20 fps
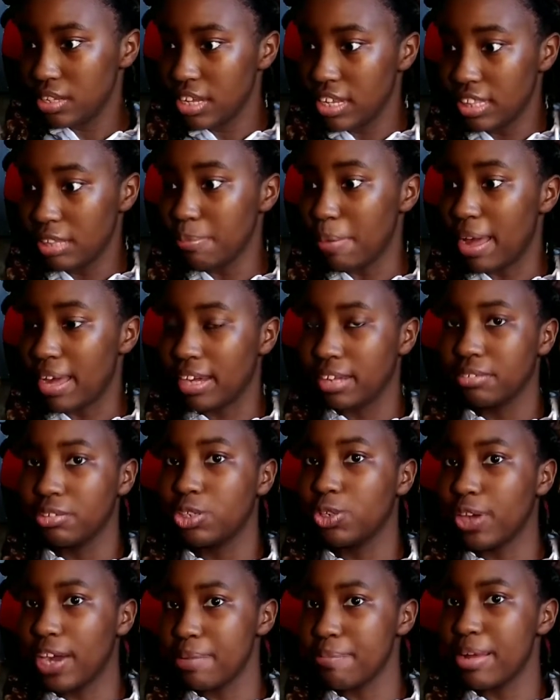In the
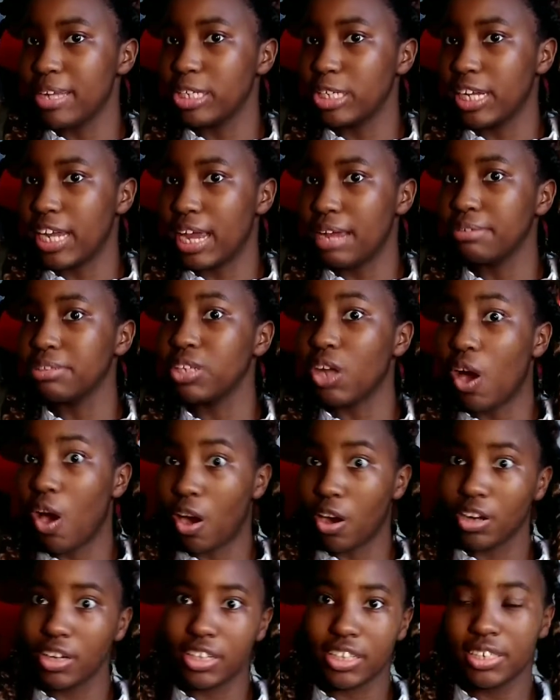Grand Magic Games
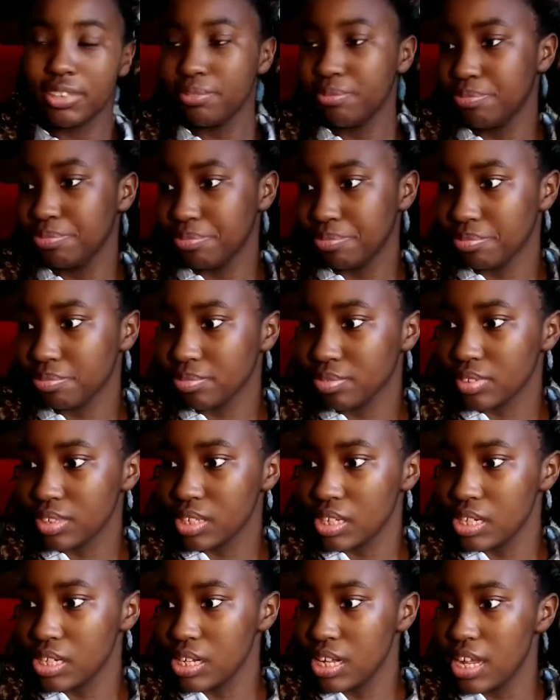arc,
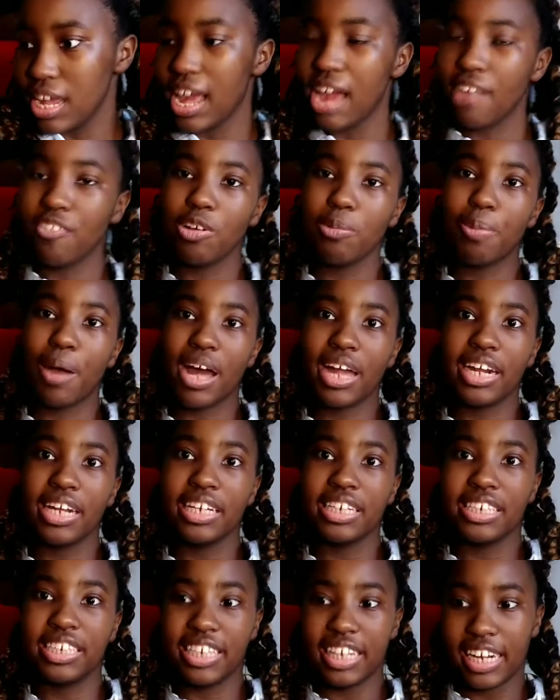
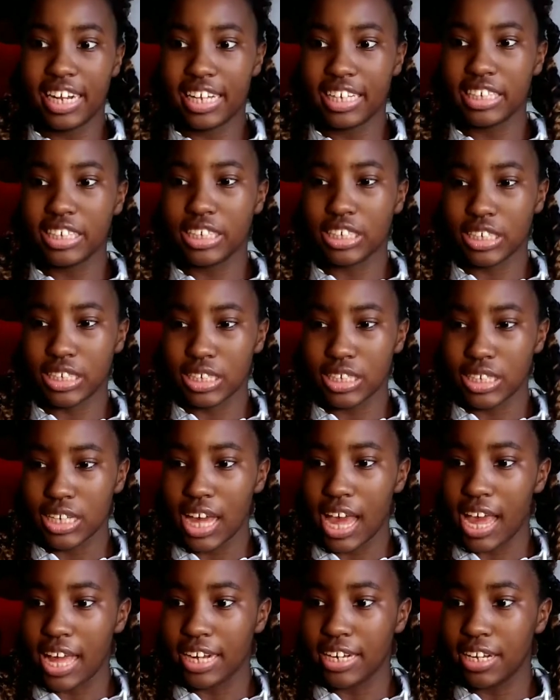everybody didn't
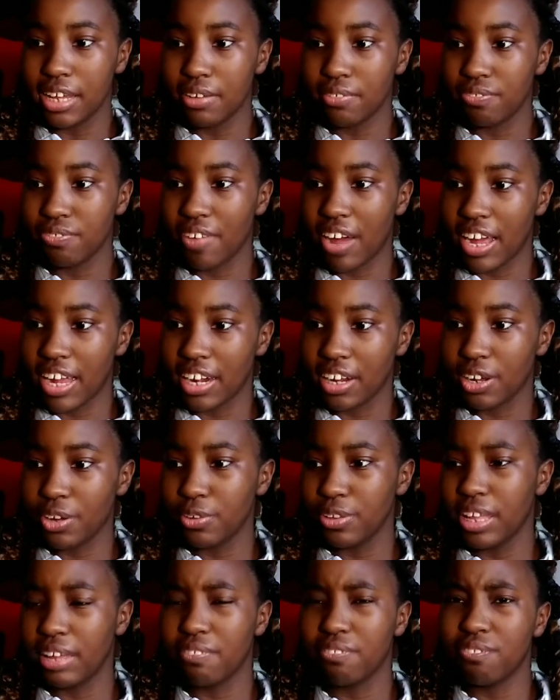end up fighting
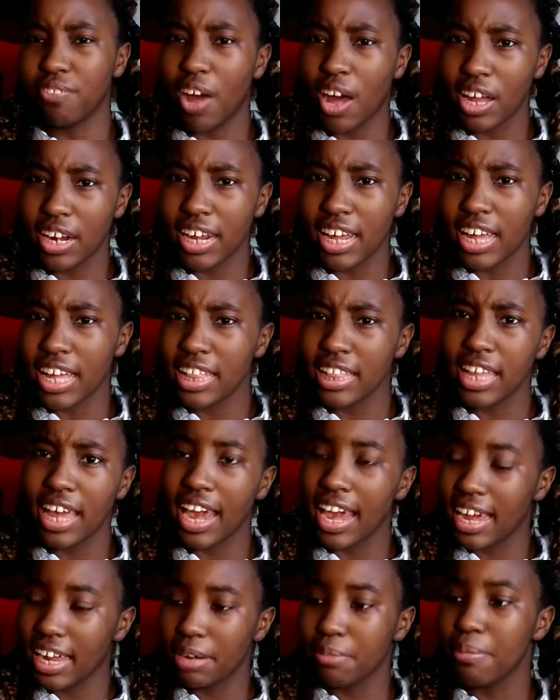who they fought in the
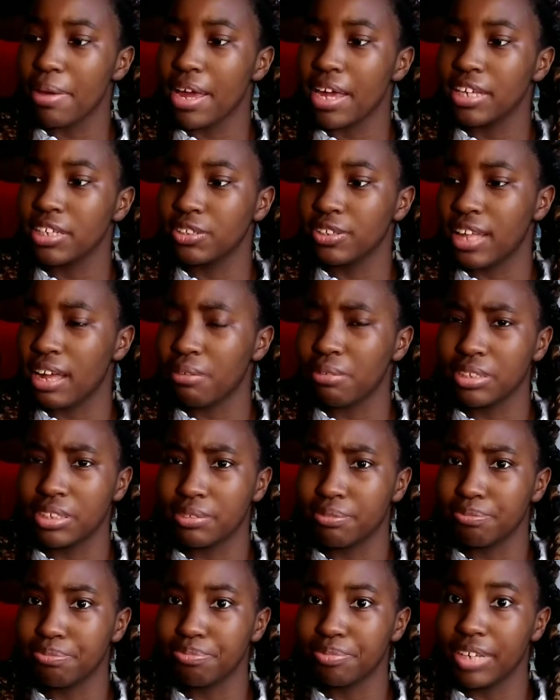anime, so that
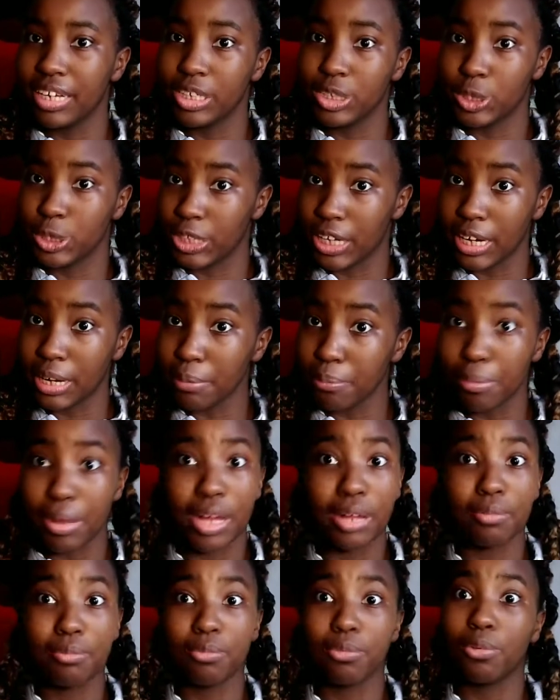was interesting,
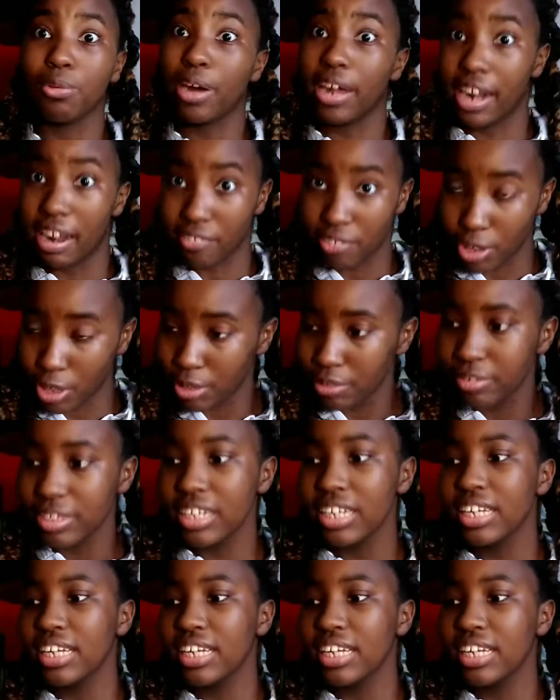but whatever.